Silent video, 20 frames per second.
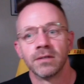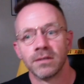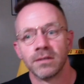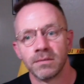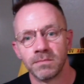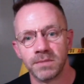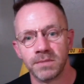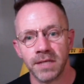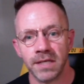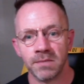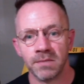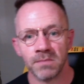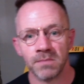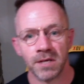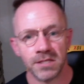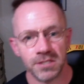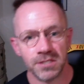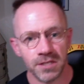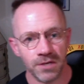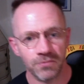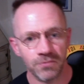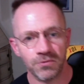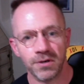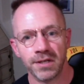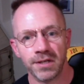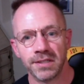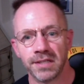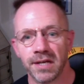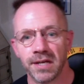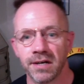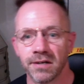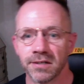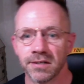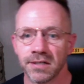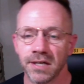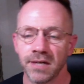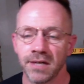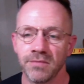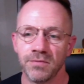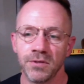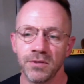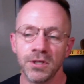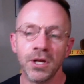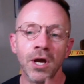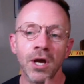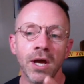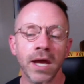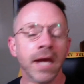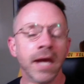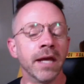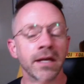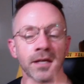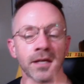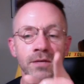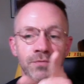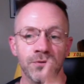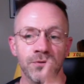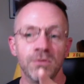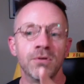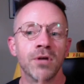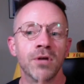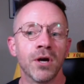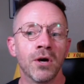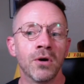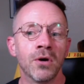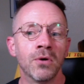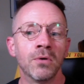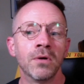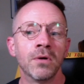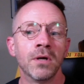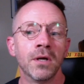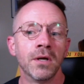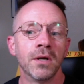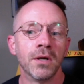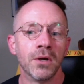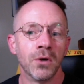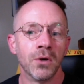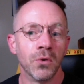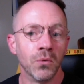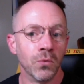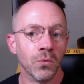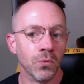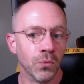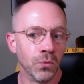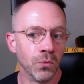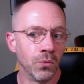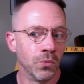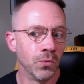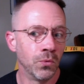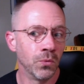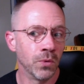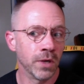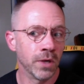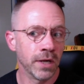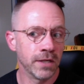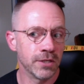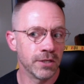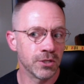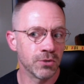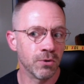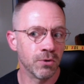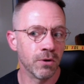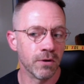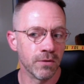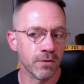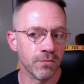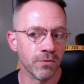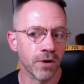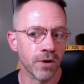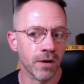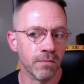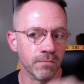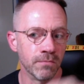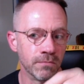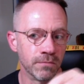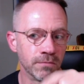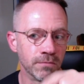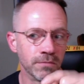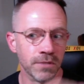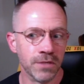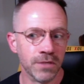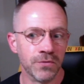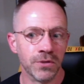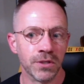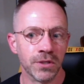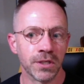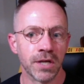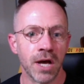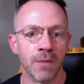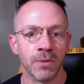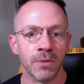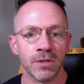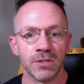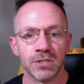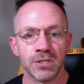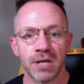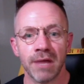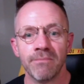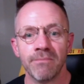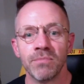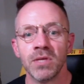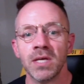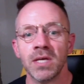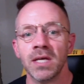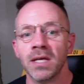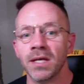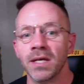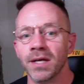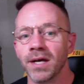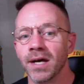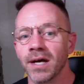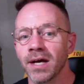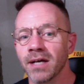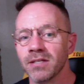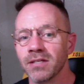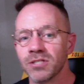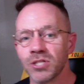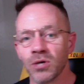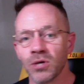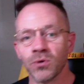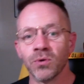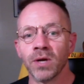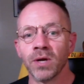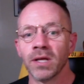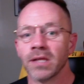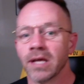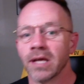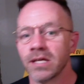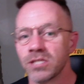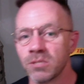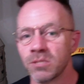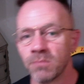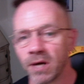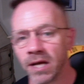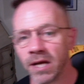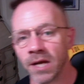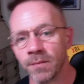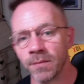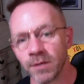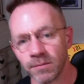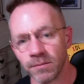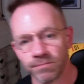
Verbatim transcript: dating myself right there. Okay, if you know, hey, if you know what I just quoted from, leave it in the comments. Okay, uh, so Grant lands in Miami.